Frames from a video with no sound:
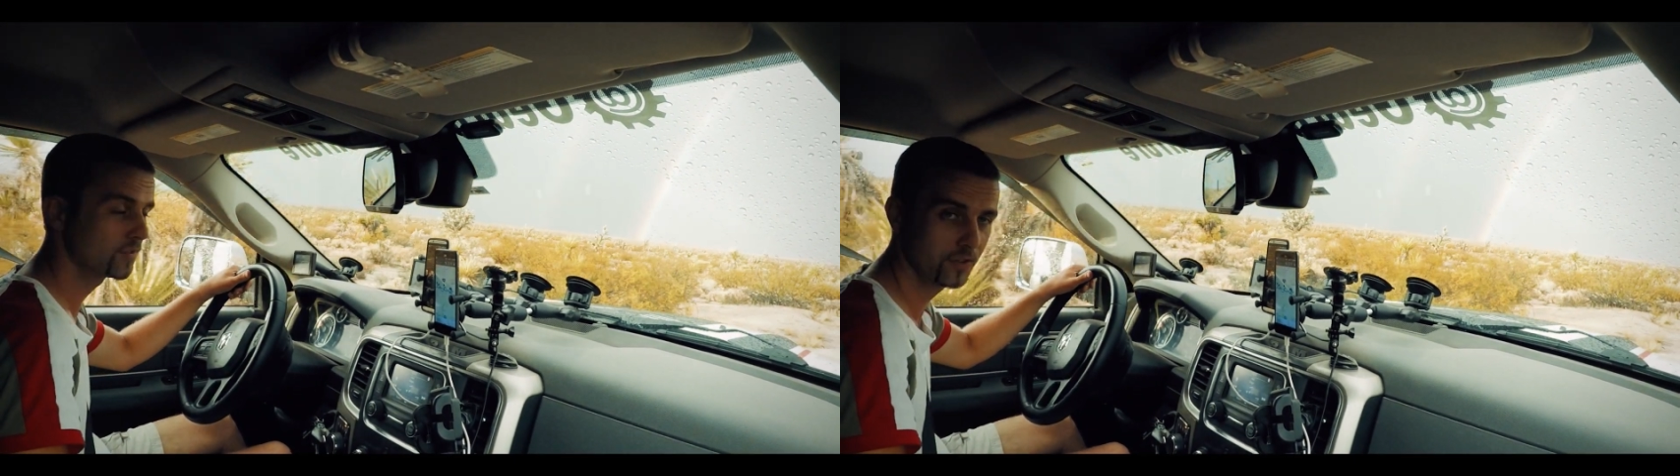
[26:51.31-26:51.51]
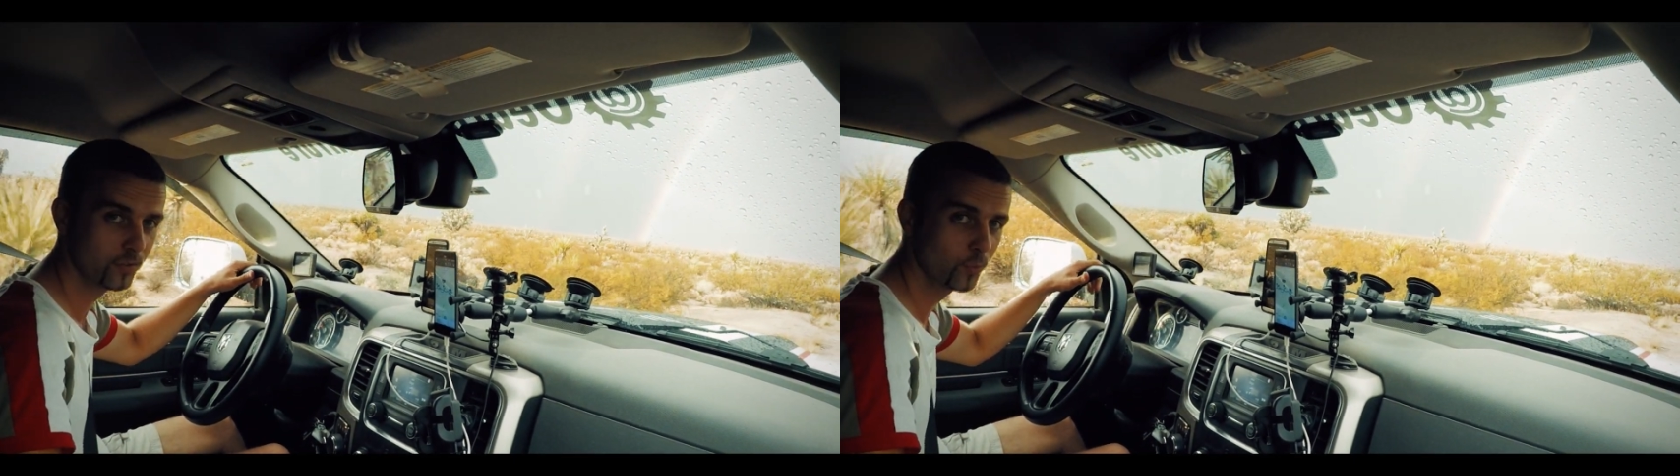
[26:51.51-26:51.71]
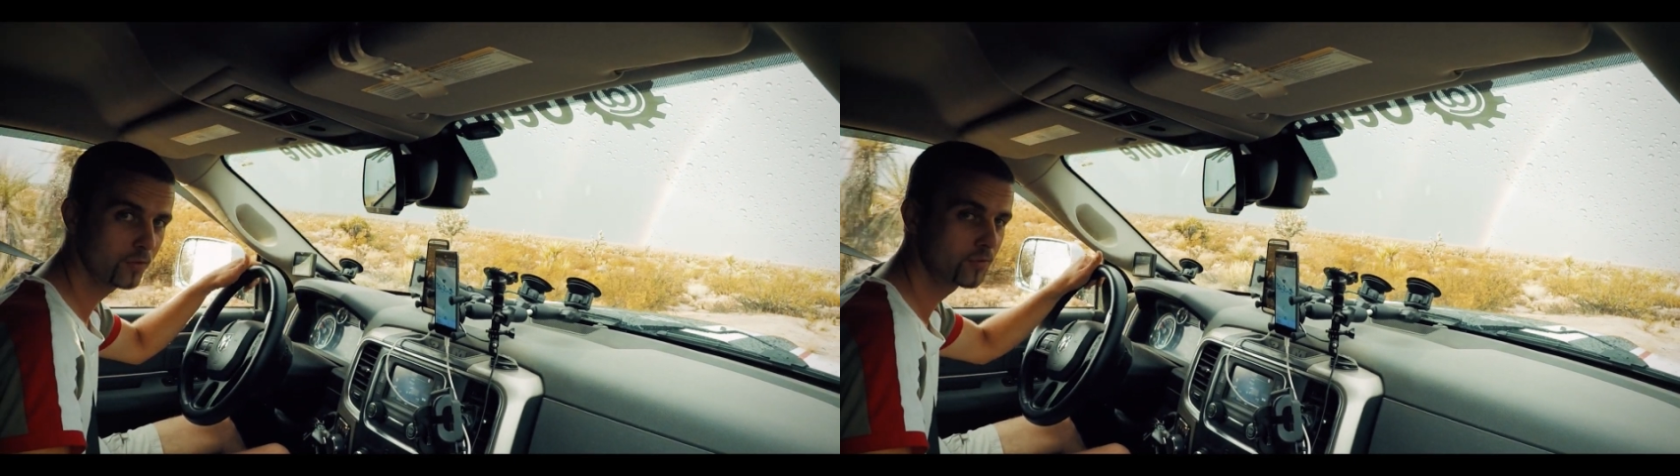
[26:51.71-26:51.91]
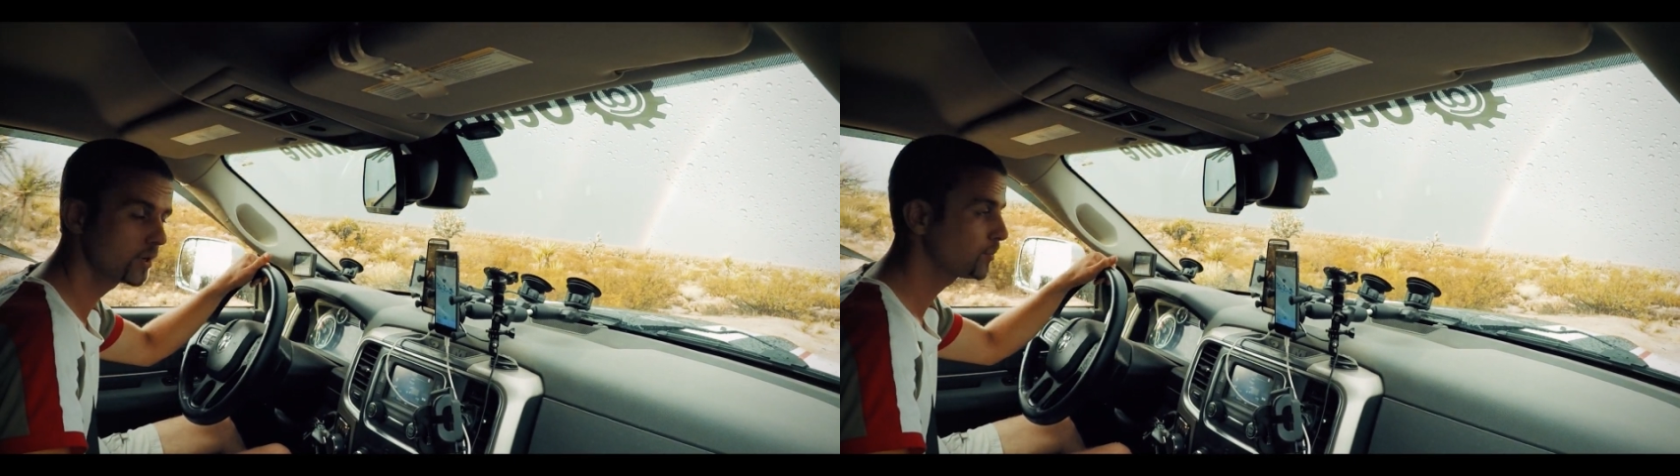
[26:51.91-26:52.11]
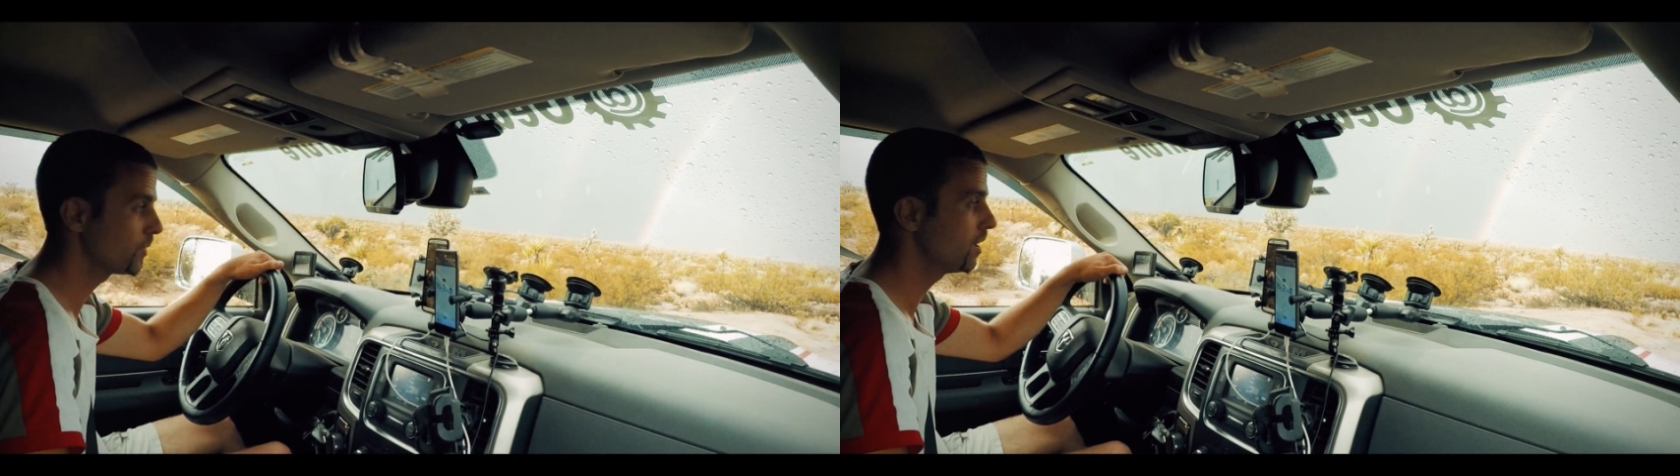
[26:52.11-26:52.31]
That's what
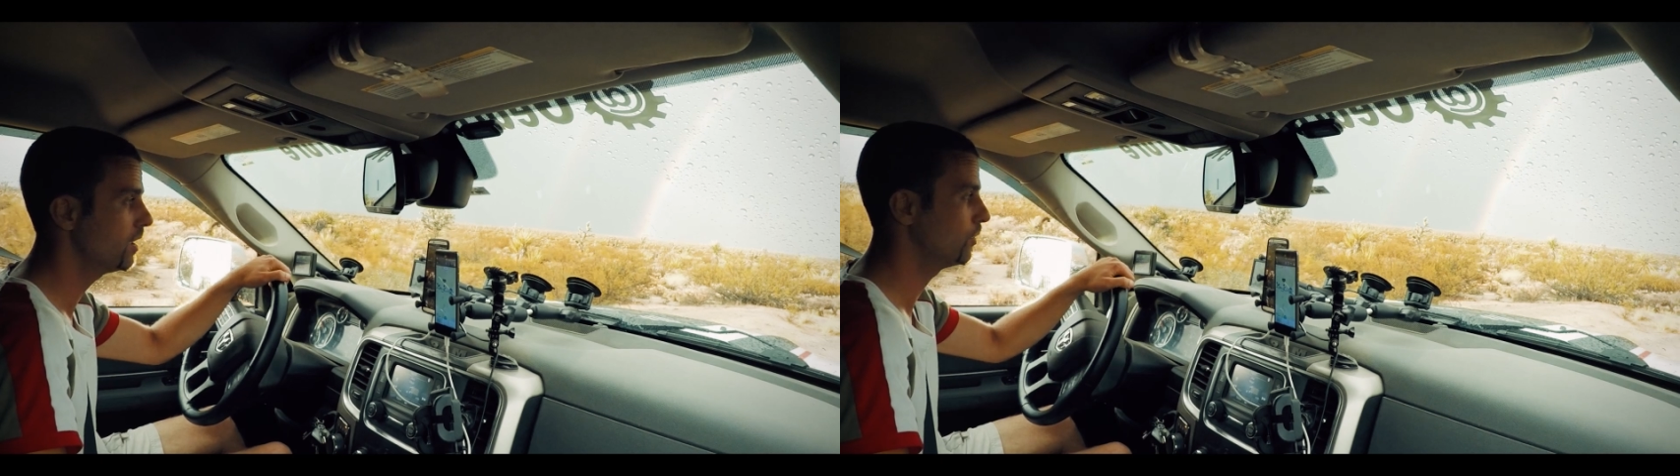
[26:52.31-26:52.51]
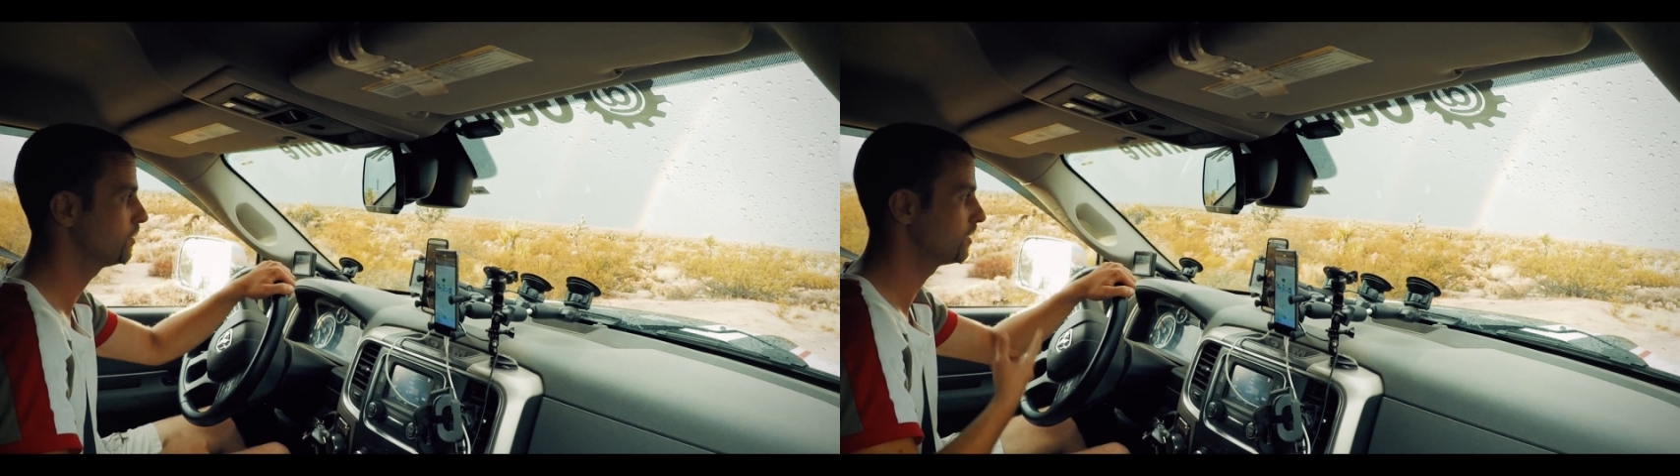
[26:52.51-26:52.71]
freaked me out,